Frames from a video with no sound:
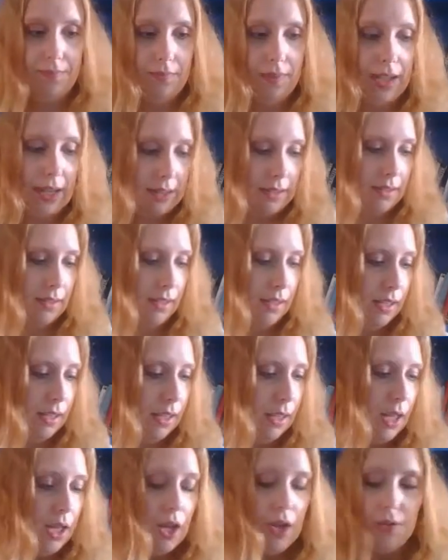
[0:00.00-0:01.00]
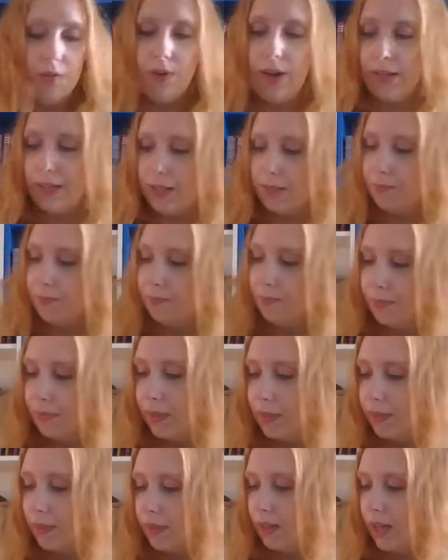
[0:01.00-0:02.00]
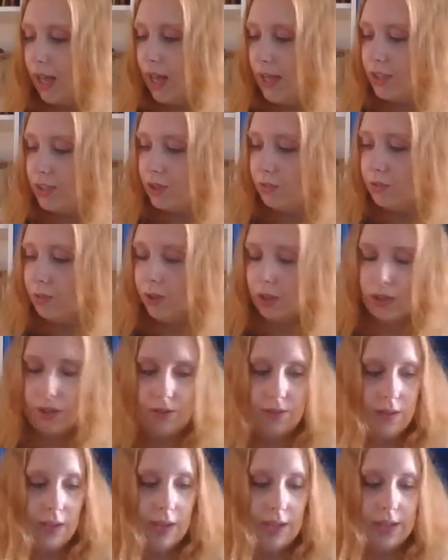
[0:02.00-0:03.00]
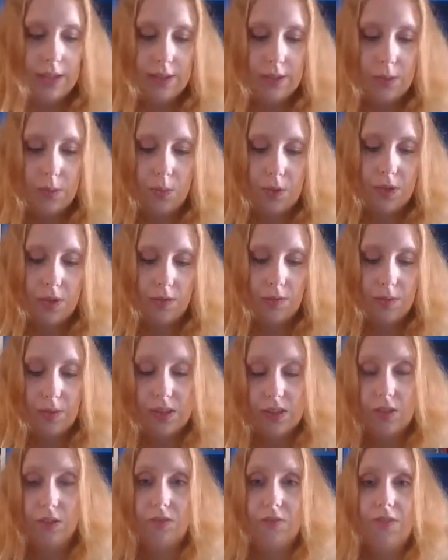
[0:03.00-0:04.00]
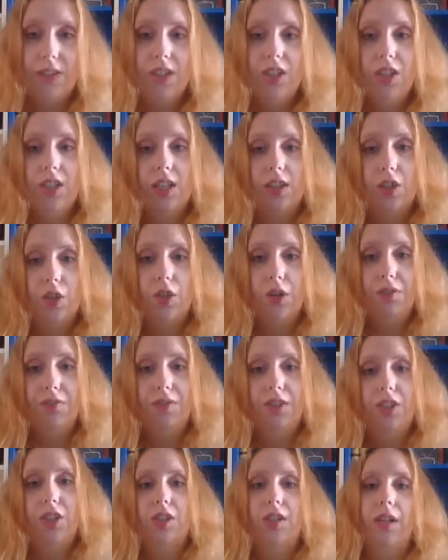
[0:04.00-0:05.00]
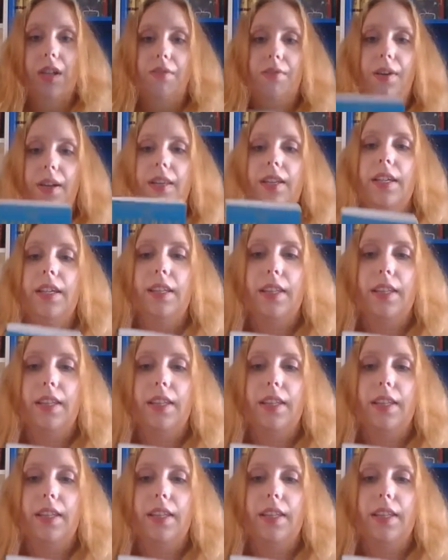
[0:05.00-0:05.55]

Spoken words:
Yeah. Right. The last book that is sort of, well, it's not fiction, it's non-fiction that I've read this